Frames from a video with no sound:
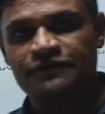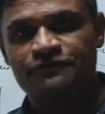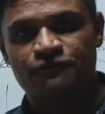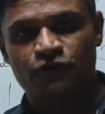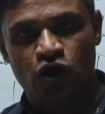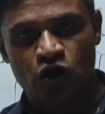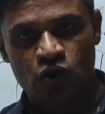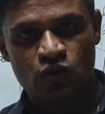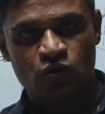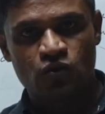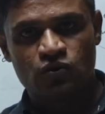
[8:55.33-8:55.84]

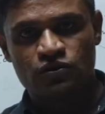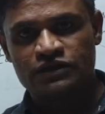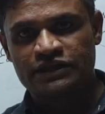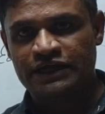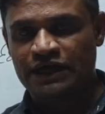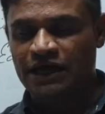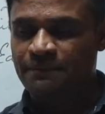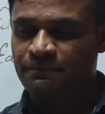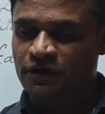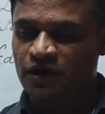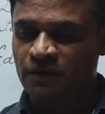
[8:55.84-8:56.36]
follow the
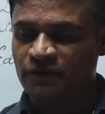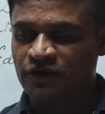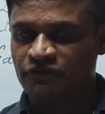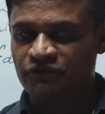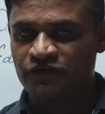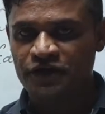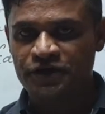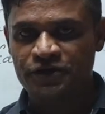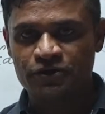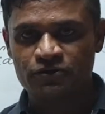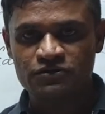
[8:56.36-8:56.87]
upcoming
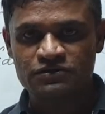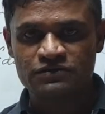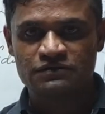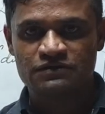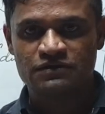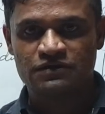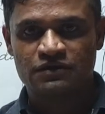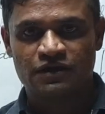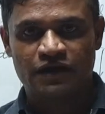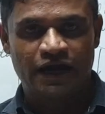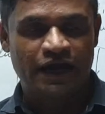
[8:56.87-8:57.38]
videos
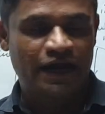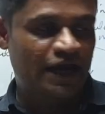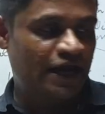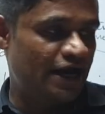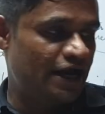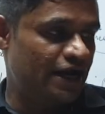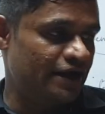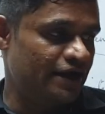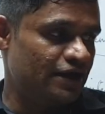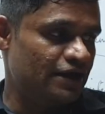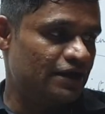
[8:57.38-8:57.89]

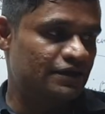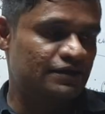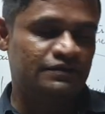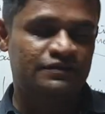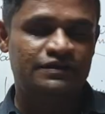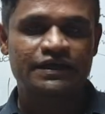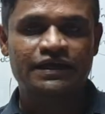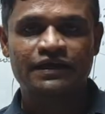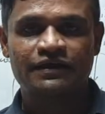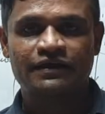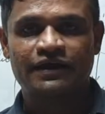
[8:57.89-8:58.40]
and
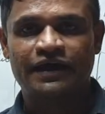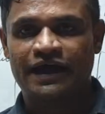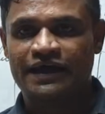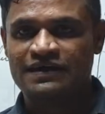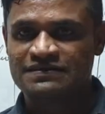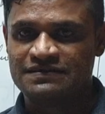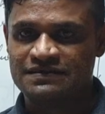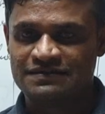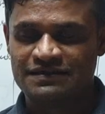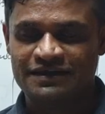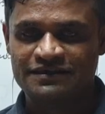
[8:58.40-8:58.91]
the
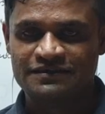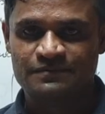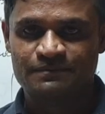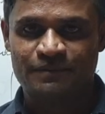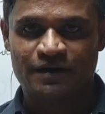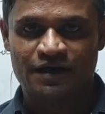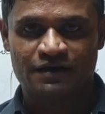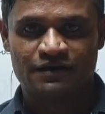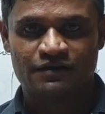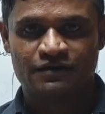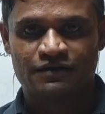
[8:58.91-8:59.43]
exercise
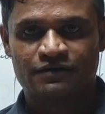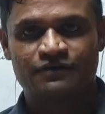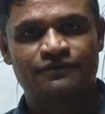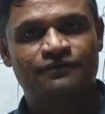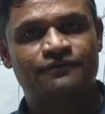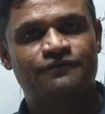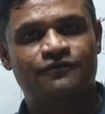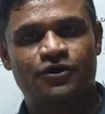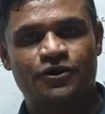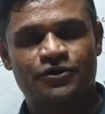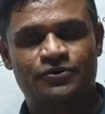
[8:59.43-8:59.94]
part.
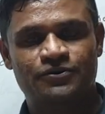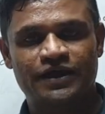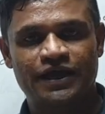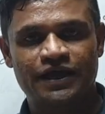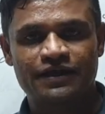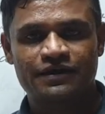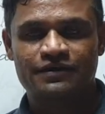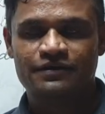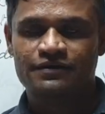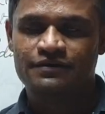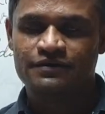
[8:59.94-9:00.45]
For
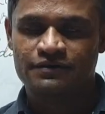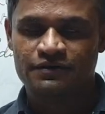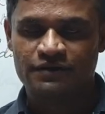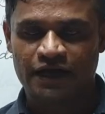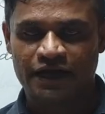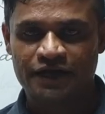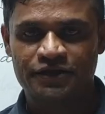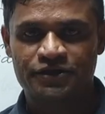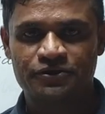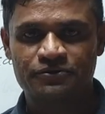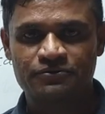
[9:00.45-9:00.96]
today,
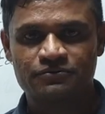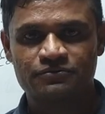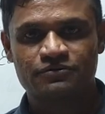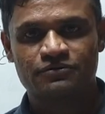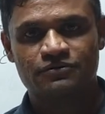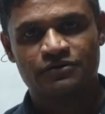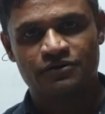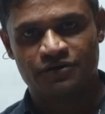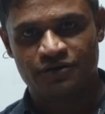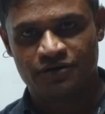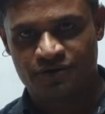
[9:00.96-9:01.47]
thank you.
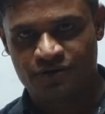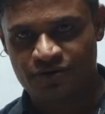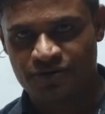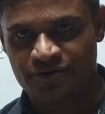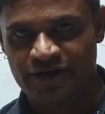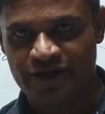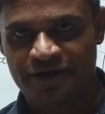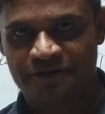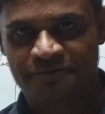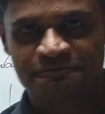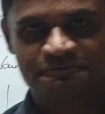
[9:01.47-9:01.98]
Good
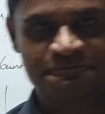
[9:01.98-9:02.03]
day.